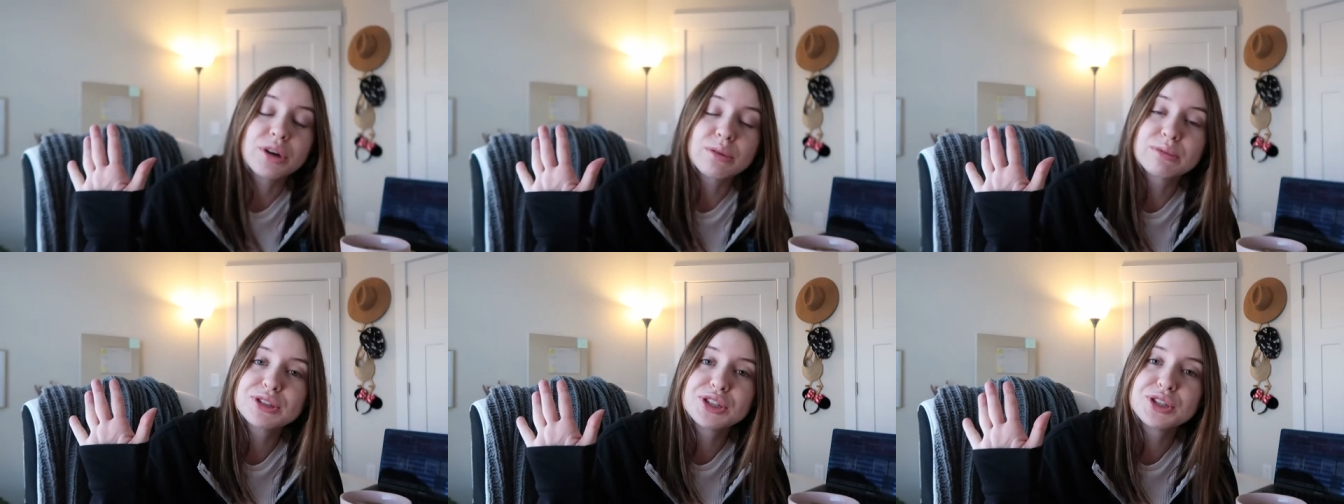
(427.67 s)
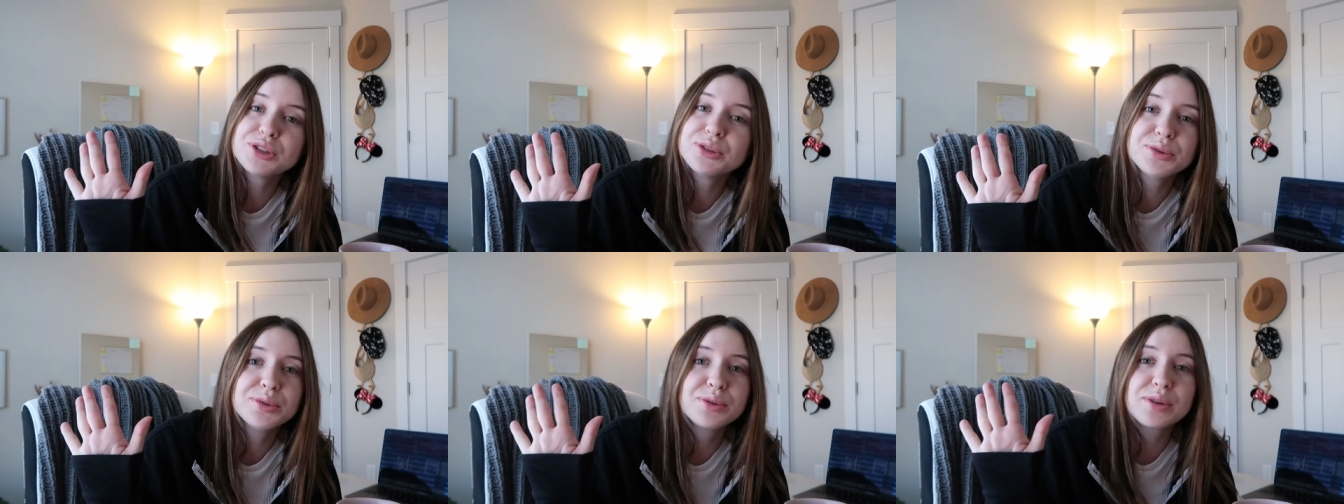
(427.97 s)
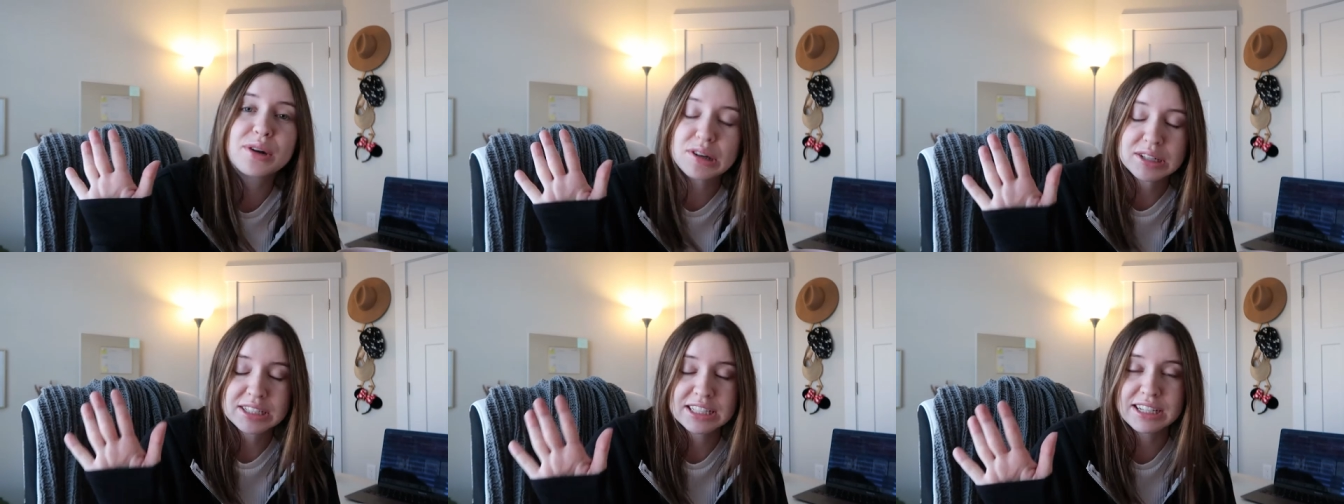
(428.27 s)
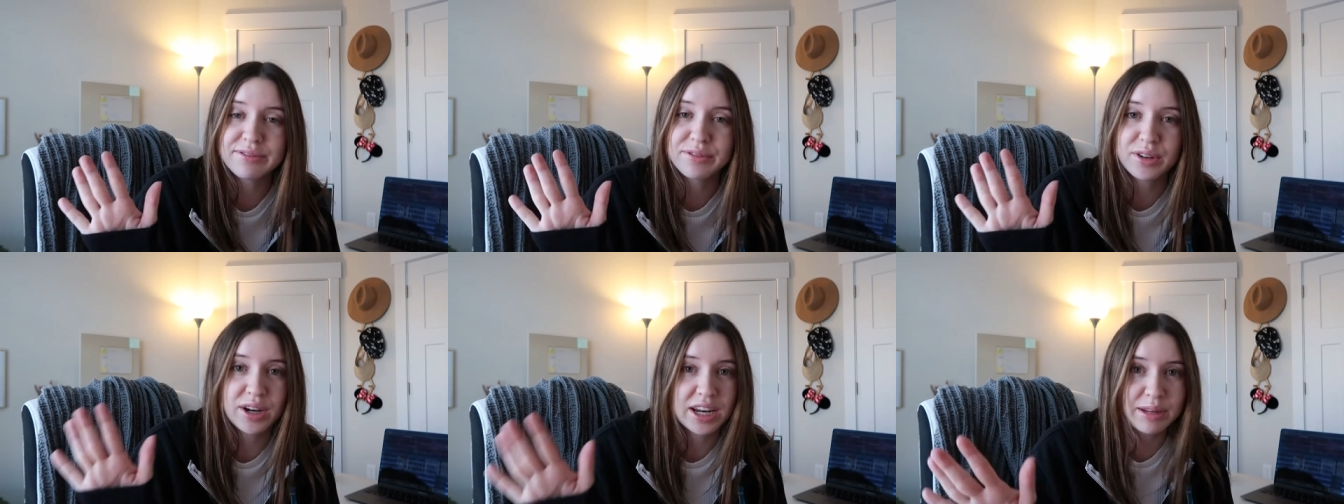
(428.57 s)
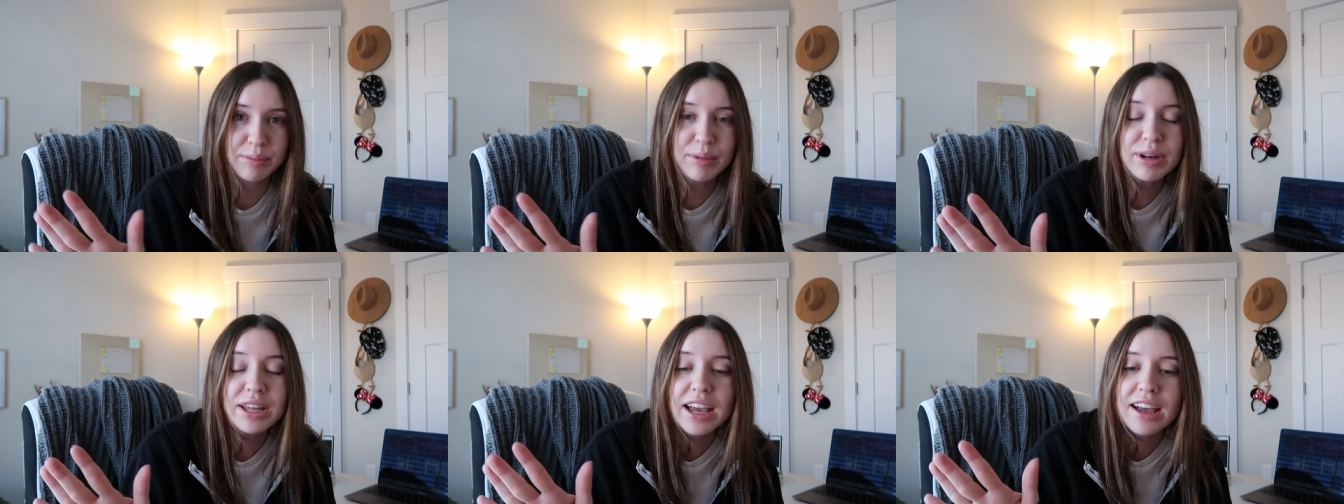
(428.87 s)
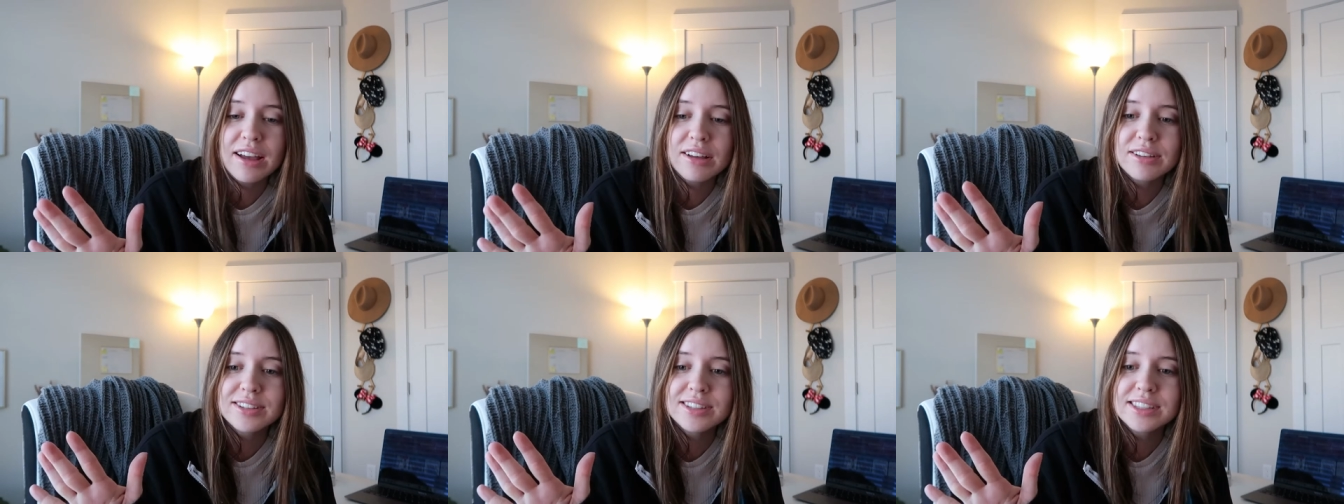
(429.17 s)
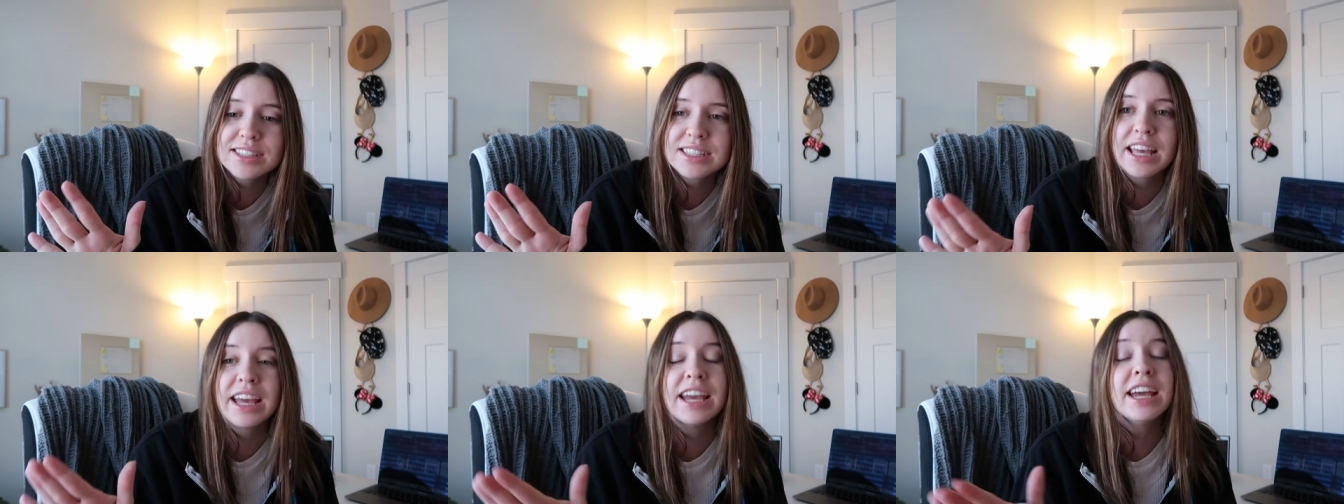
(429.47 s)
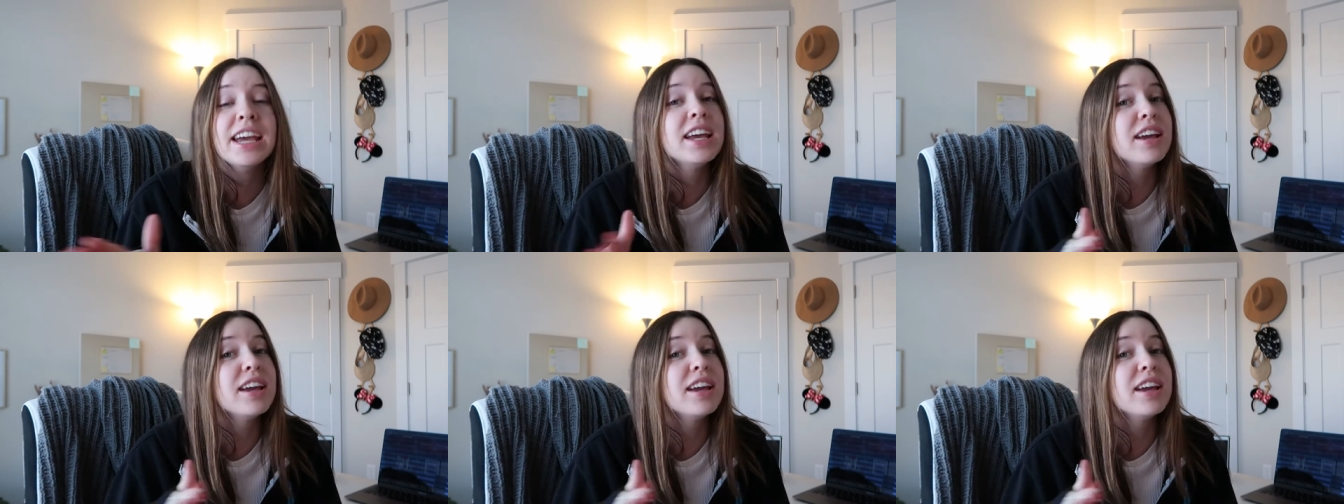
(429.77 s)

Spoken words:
don't do content for anybody else.